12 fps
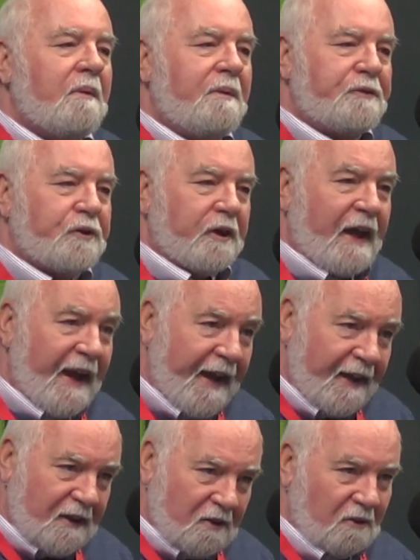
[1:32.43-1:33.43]
to
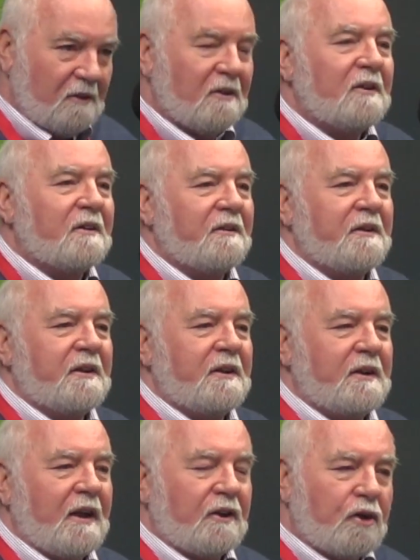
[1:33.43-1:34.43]
handle
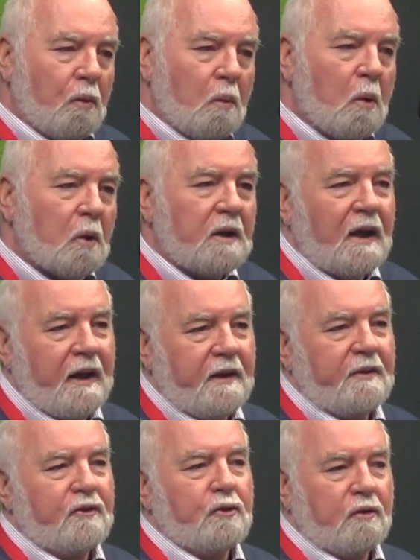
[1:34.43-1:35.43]
and
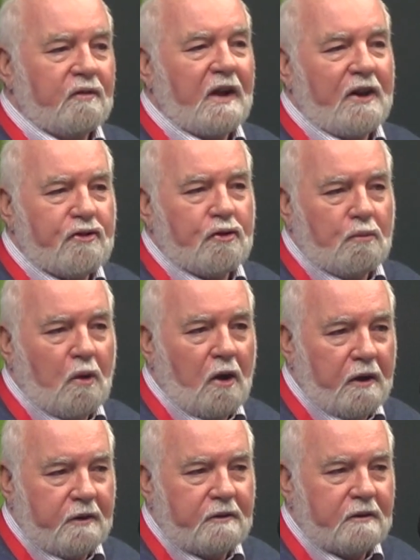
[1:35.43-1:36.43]
coordinate the sort of
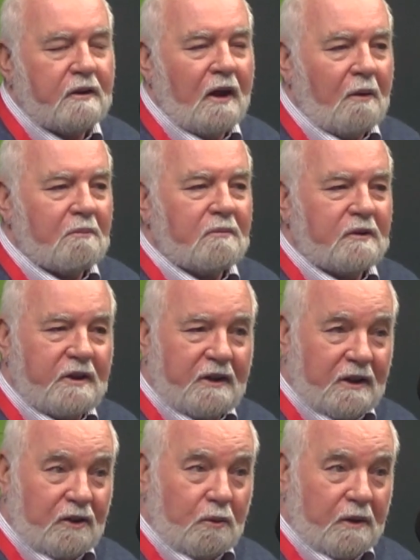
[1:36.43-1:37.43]
nationwide
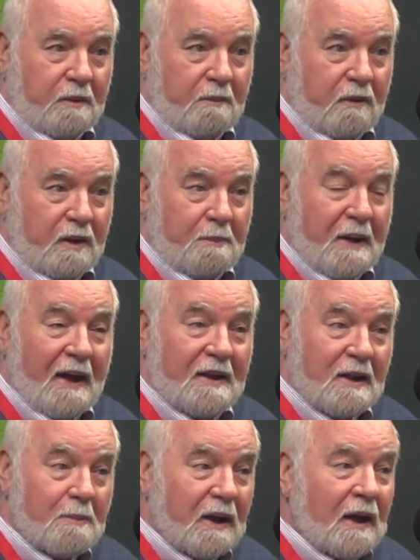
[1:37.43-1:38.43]
dealings with the
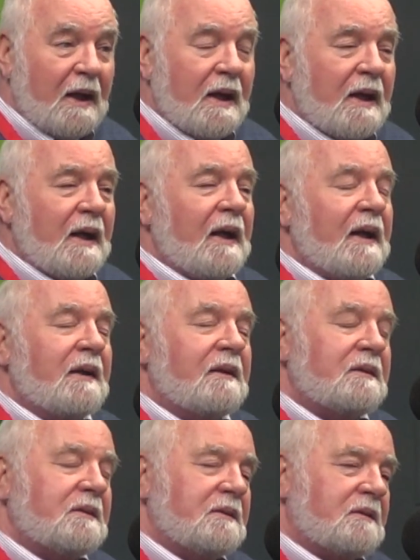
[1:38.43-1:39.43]
pandemic.
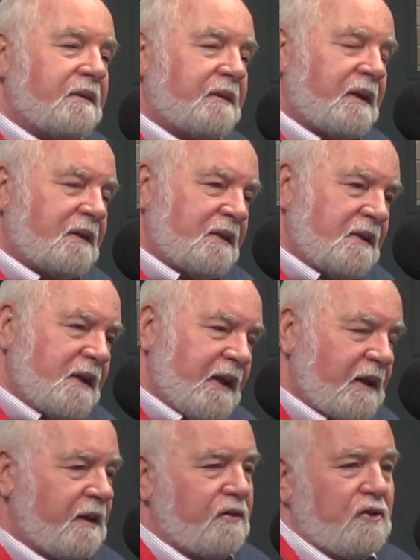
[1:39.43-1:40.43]
The
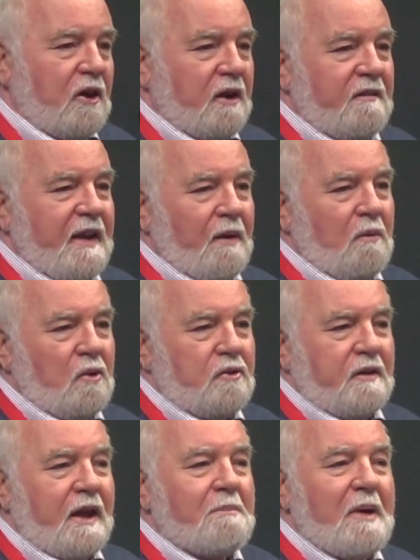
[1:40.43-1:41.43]
negative side of that was
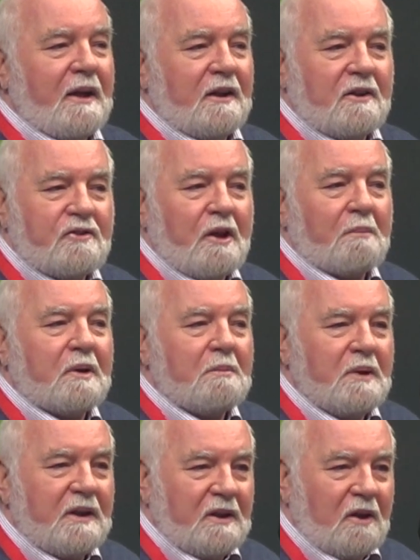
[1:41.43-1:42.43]
that they made it a
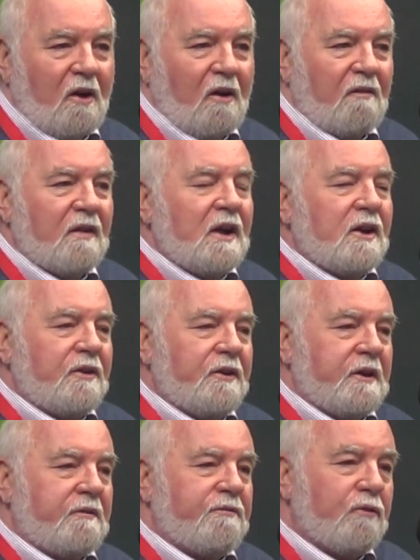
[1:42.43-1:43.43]
subcommittee of
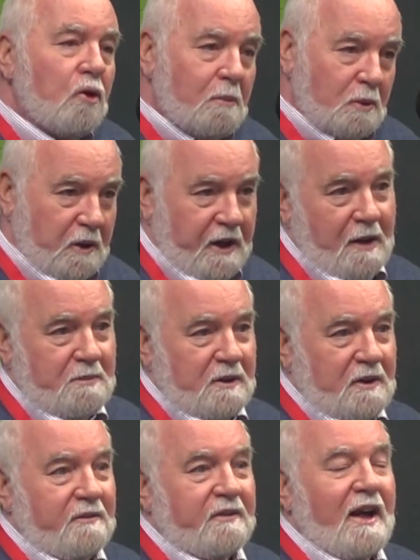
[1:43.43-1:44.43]
the formal
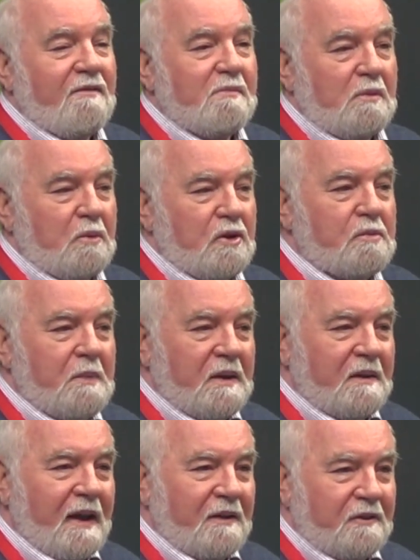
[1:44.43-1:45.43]
cabinet of government, which
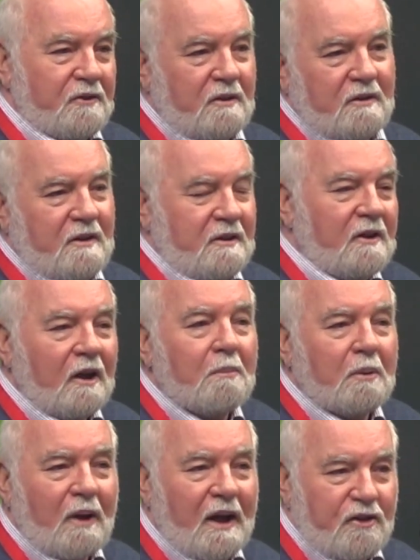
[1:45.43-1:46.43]
meant that the
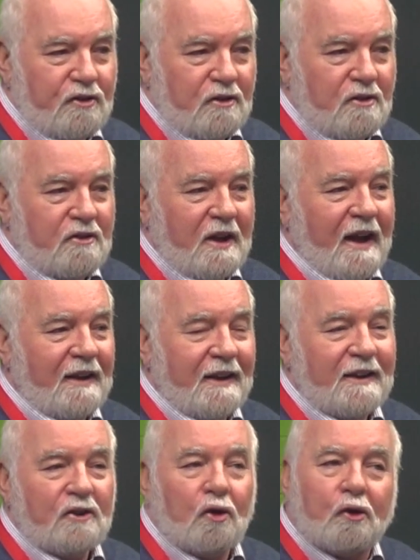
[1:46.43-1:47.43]
deliberations and
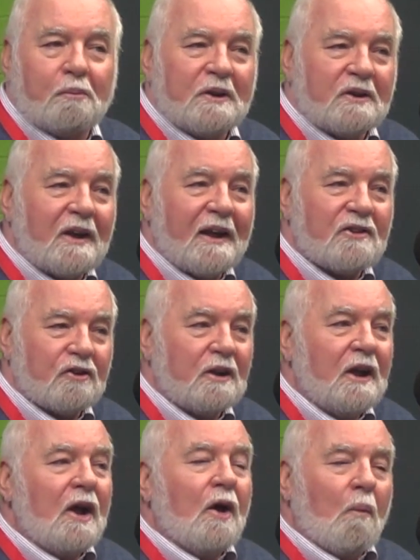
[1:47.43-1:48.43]
any documentation
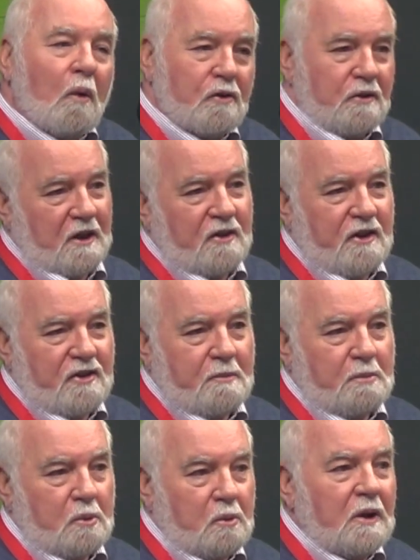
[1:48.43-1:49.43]
wasn't
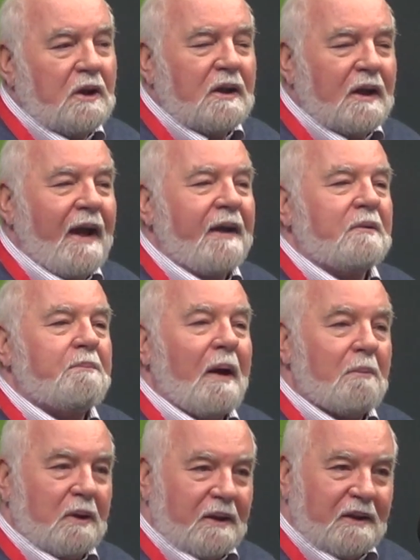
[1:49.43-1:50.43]
accessible and
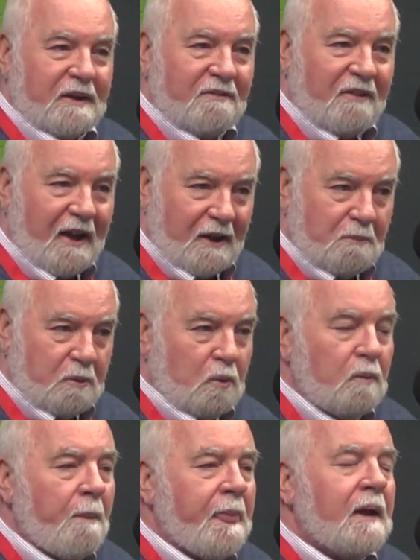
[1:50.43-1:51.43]
publicly
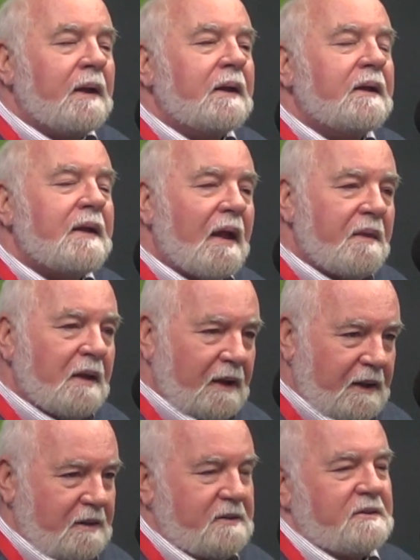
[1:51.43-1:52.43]
available.
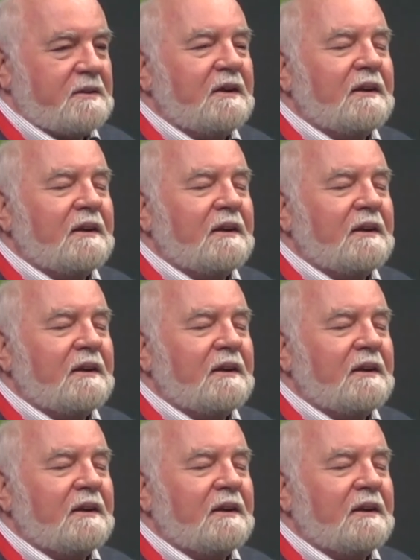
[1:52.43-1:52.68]
Nonetheless,